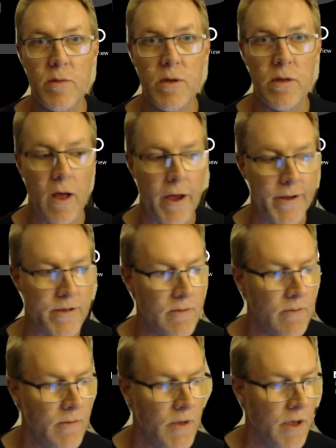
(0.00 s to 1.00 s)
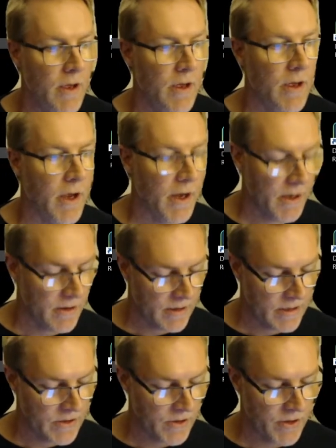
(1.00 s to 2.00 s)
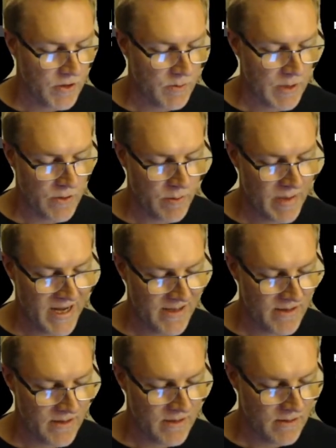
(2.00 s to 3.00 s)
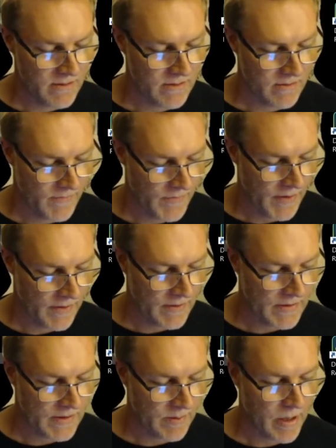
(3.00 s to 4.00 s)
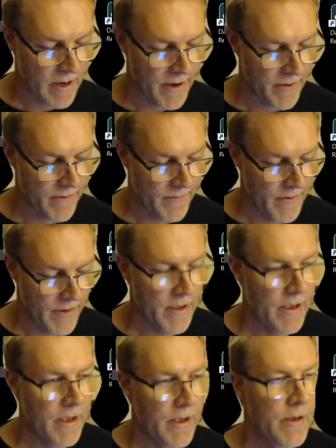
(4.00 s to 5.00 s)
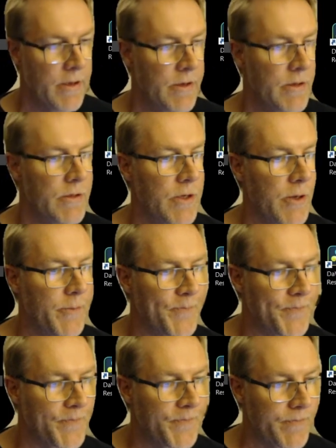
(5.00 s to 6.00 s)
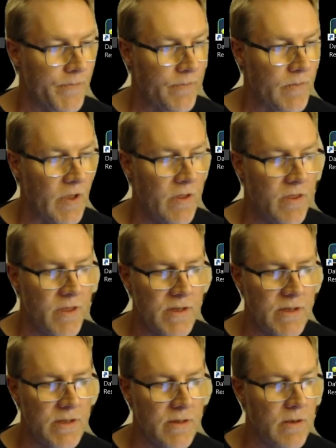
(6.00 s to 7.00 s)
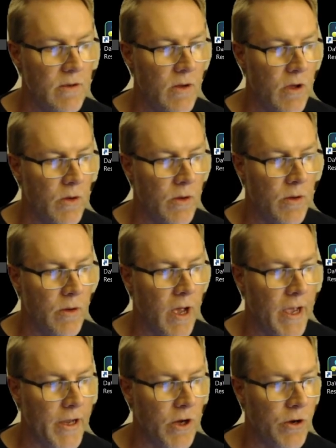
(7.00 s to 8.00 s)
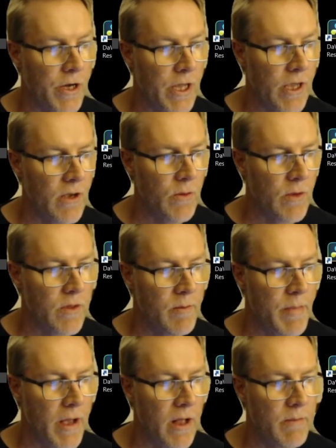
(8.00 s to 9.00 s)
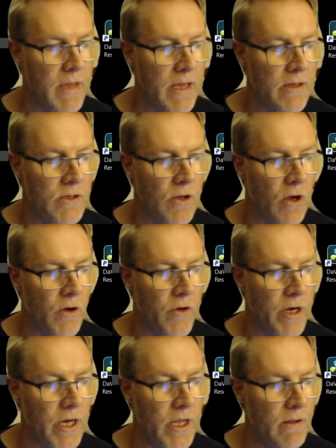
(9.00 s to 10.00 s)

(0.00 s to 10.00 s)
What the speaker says: item, and it's going to be replaced at the supplier. So this icon here with the bell means not ready.